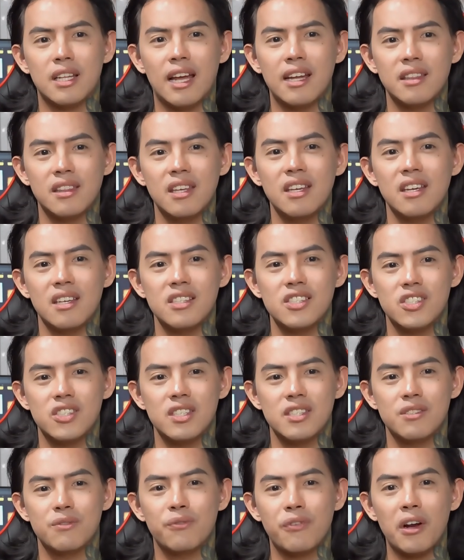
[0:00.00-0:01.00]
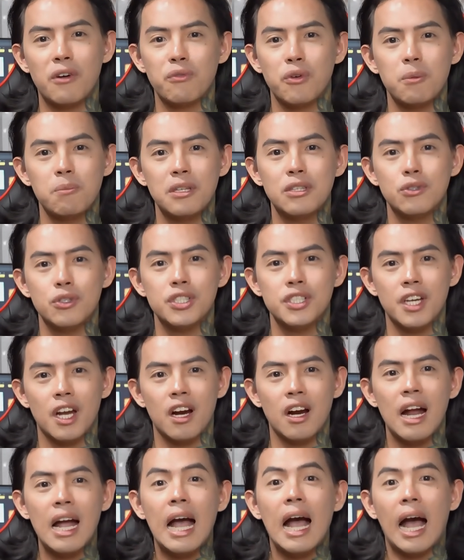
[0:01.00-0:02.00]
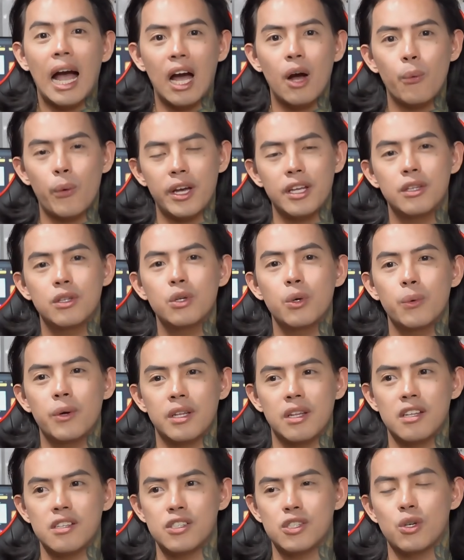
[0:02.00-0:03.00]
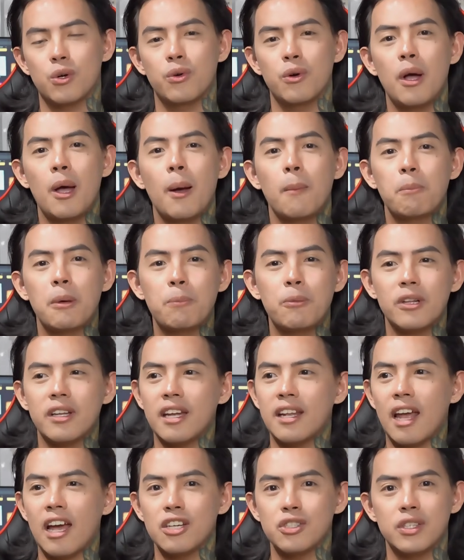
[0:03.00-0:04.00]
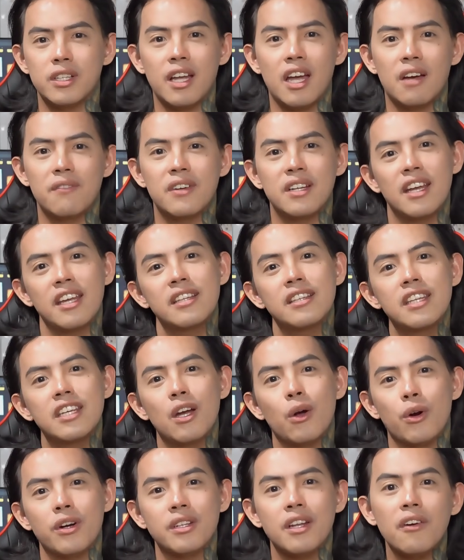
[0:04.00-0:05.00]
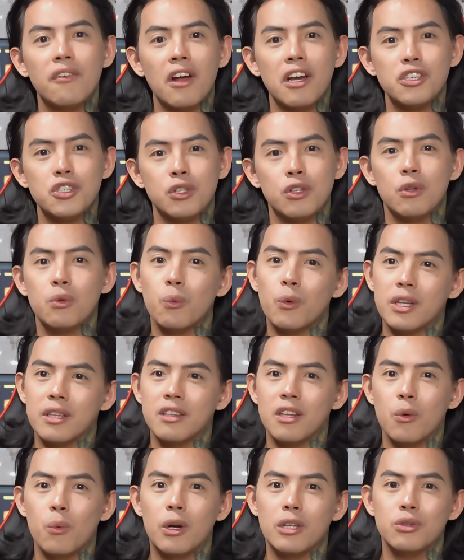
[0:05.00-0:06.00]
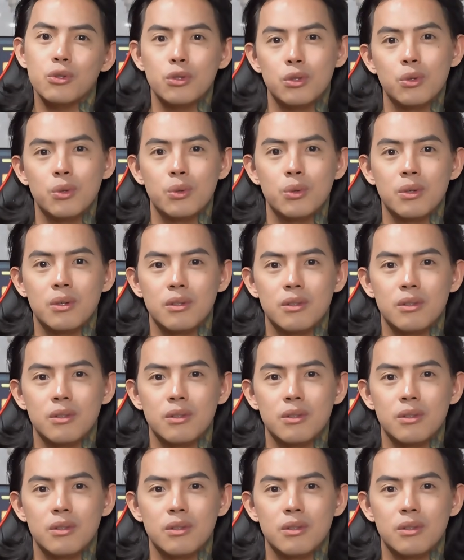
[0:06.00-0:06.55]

I think it's just fair for me to share how I do it, and so people can actually have an idea or direction on what they want to do.